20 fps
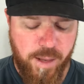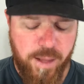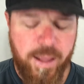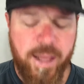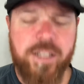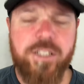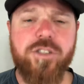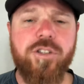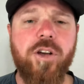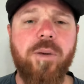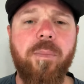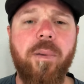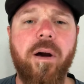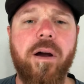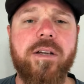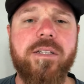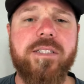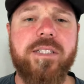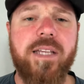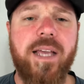And that's two
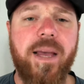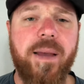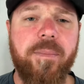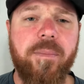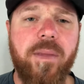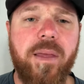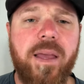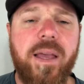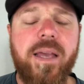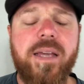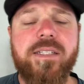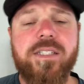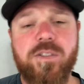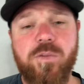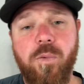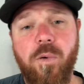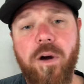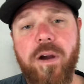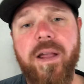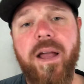parts to that. It says,
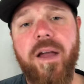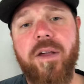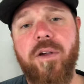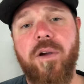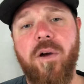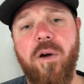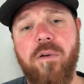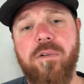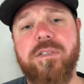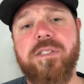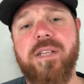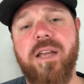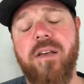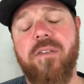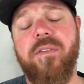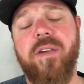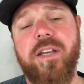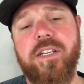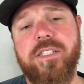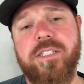work out your own
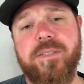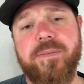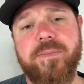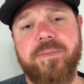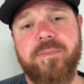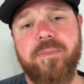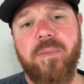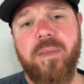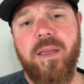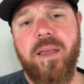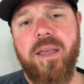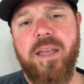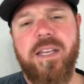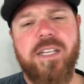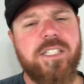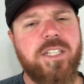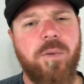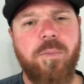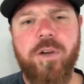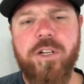salvation. You
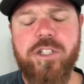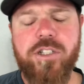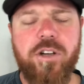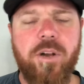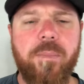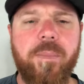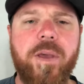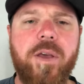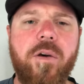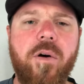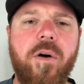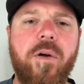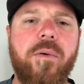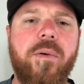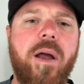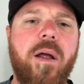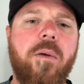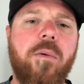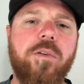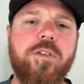see, we shouldn't be going
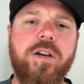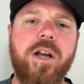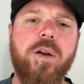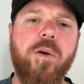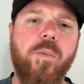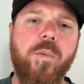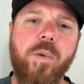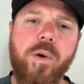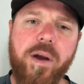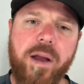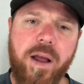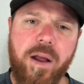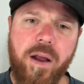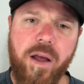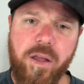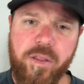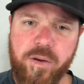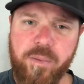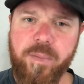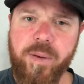around trying to work
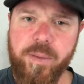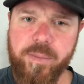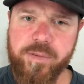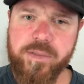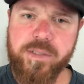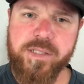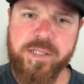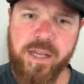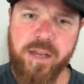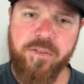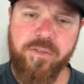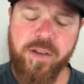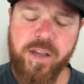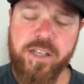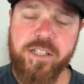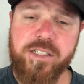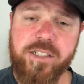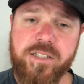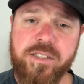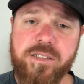out other people's
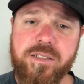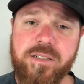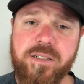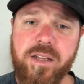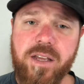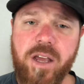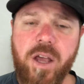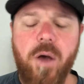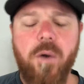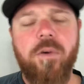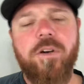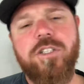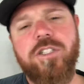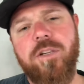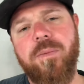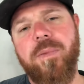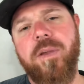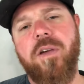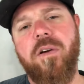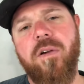salvation we
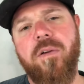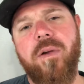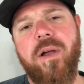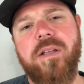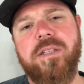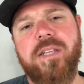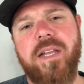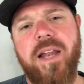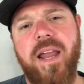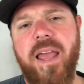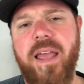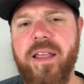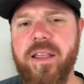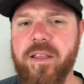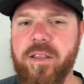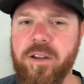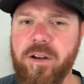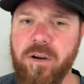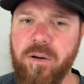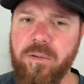shouldn't be going around saying, hey,
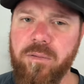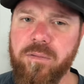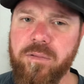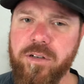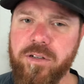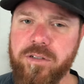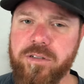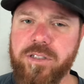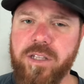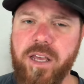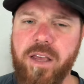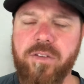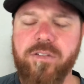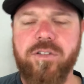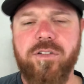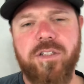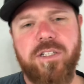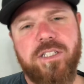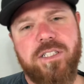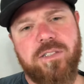you know, you're saved,
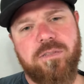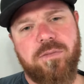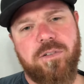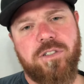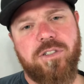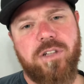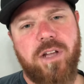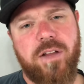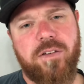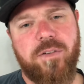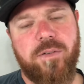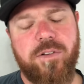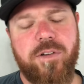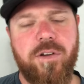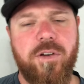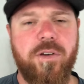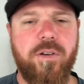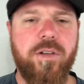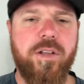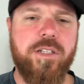so this is what you have to
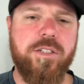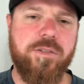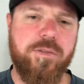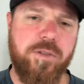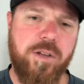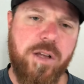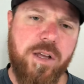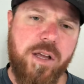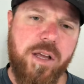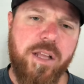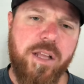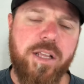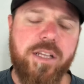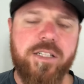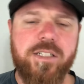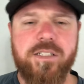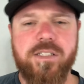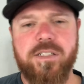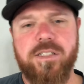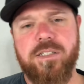do. This,
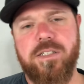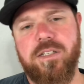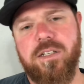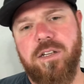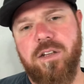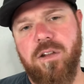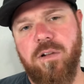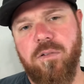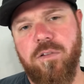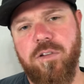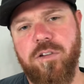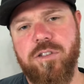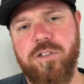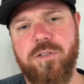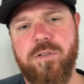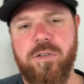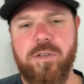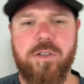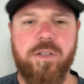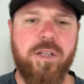this is, you know, you,
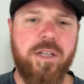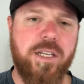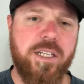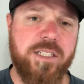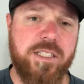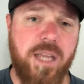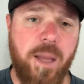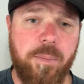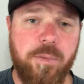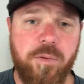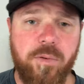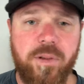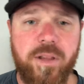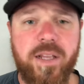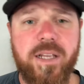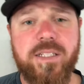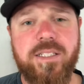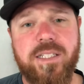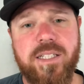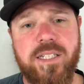you need to stop doing
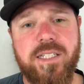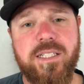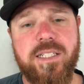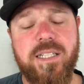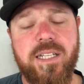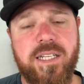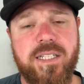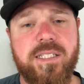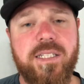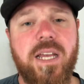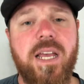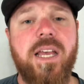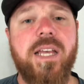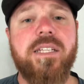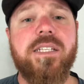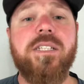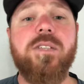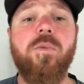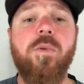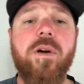this and this and this.
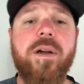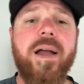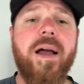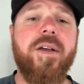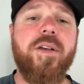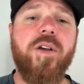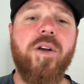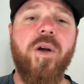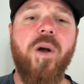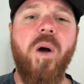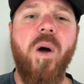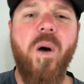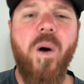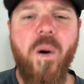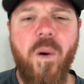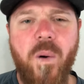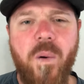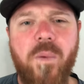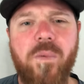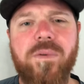It says work out your
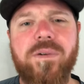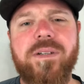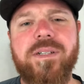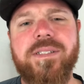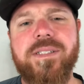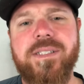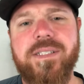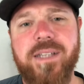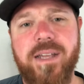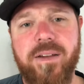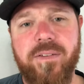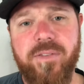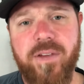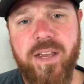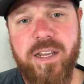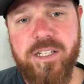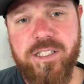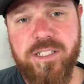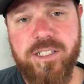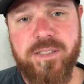own
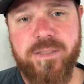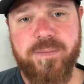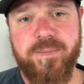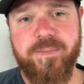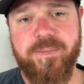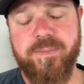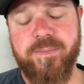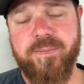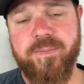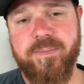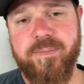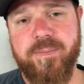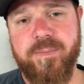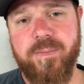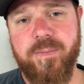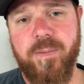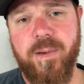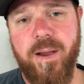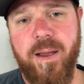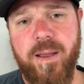salvation,
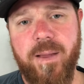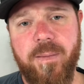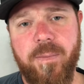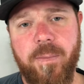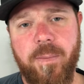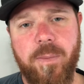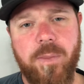right?